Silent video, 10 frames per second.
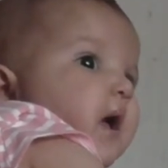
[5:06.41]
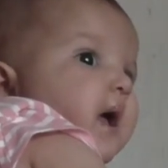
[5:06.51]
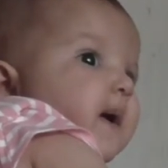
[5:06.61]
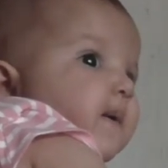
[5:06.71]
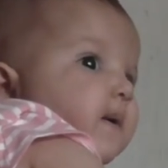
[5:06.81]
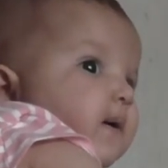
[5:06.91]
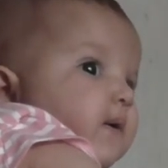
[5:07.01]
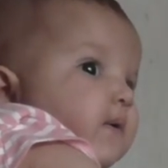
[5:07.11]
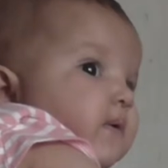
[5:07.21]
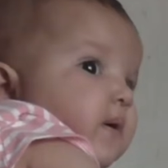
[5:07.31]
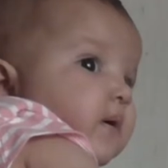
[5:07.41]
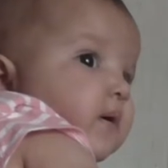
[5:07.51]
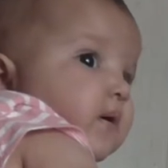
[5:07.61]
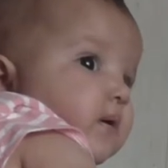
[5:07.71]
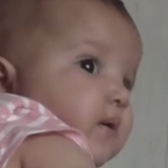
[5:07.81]
No.
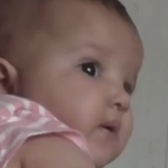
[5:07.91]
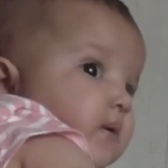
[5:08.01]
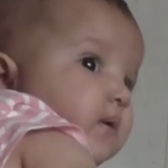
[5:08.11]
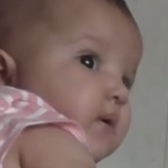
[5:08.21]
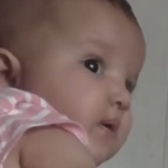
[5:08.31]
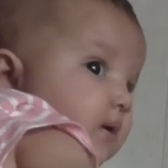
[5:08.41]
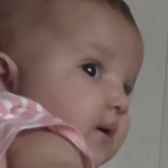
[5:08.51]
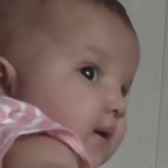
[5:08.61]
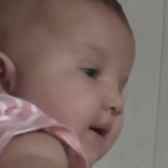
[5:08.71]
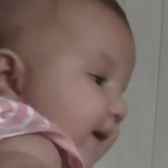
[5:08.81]
How about